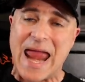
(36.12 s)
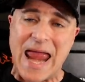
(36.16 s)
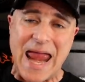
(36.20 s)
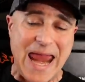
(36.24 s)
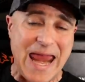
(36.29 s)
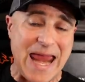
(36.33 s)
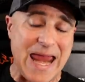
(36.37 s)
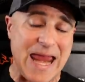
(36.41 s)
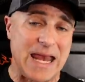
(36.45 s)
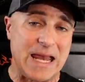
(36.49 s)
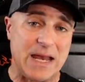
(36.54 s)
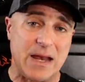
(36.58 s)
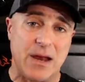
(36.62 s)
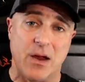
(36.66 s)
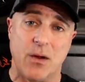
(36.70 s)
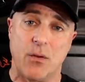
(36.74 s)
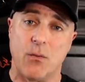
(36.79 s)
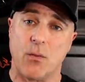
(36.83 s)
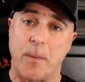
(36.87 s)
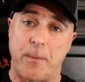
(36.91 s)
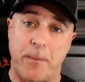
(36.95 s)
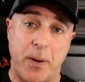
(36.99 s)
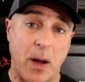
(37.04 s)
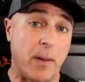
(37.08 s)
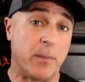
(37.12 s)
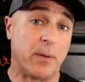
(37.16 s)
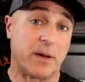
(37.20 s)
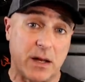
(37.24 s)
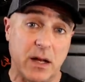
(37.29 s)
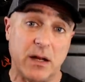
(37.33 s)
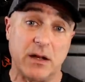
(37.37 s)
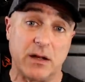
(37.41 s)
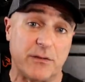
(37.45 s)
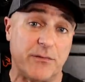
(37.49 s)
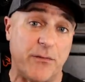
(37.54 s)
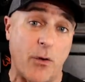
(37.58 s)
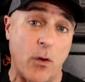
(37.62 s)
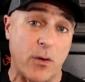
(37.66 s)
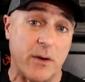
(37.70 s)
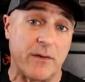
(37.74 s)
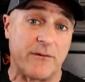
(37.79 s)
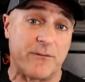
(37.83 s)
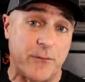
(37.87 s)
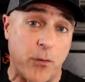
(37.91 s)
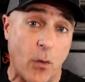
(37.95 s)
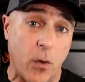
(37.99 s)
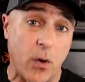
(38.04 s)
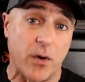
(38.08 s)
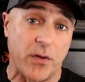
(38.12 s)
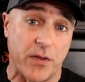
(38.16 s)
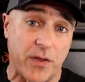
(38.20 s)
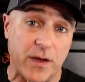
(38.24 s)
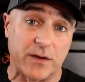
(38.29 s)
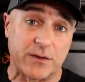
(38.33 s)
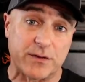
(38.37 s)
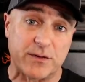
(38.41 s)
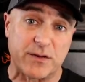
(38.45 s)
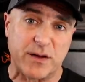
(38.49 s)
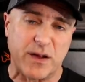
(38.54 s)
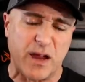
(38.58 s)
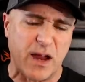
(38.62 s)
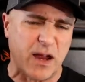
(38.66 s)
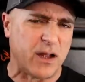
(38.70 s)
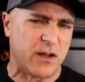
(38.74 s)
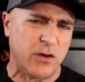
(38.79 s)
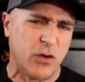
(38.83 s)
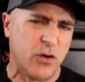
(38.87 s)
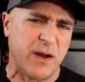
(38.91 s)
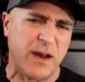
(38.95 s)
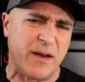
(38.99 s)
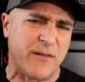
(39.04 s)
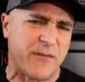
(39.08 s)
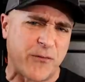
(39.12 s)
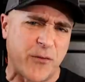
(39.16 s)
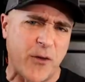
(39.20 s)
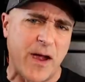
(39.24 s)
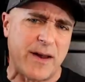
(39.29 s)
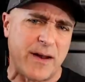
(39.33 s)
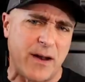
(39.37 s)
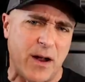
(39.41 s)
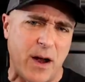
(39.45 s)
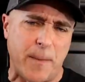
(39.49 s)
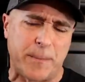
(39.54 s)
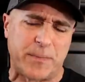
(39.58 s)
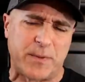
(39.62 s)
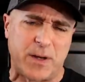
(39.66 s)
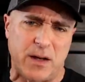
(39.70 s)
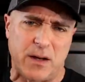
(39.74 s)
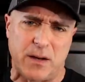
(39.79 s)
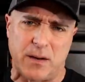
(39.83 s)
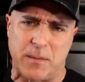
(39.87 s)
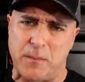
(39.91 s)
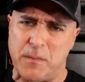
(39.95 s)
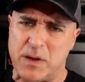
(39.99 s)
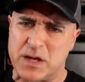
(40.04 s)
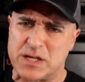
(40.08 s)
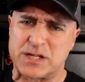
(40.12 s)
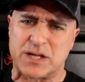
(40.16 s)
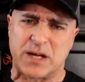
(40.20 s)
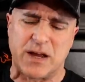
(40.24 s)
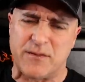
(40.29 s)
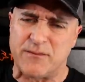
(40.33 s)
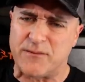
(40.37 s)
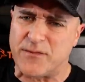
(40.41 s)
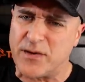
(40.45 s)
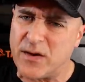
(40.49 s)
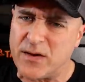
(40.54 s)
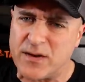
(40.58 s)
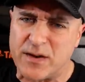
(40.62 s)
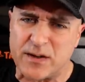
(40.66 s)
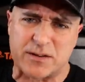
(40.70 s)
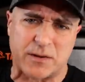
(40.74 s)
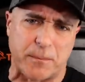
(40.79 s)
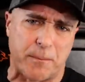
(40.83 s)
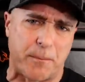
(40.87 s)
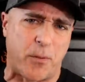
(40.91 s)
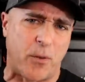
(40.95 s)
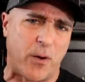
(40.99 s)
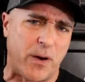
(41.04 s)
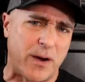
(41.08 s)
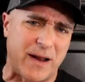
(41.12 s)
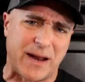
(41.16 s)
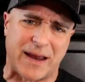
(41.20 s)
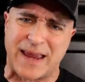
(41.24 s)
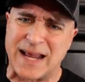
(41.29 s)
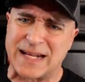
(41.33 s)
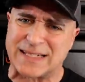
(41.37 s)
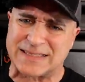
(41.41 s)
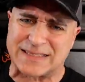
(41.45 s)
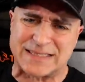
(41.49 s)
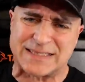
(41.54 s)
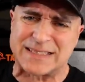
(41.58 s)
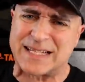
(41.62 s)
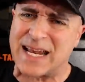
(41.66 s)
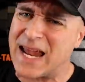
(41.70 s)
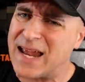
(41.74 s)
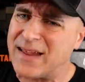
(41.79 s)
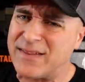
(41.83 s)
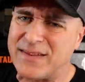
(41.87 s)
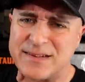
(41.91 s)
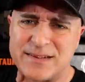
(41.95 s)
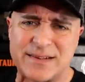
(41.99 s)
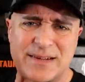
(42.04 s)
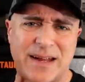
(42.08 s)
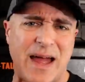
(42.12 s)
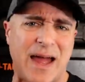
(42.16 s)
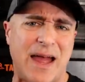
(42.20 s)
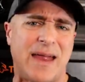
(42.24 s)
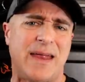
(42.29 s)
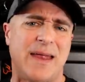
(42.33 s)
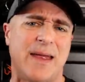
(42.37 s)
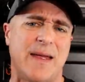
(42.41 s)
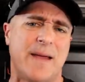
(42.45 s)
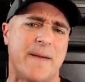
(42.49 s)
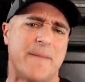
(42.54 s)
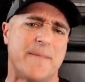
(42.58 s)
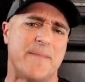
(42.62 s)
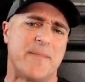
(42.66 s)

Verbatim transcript: Eight Republicans voted for this, including Fred Upton in Michigan. Very disappointing. I can't stand this guy.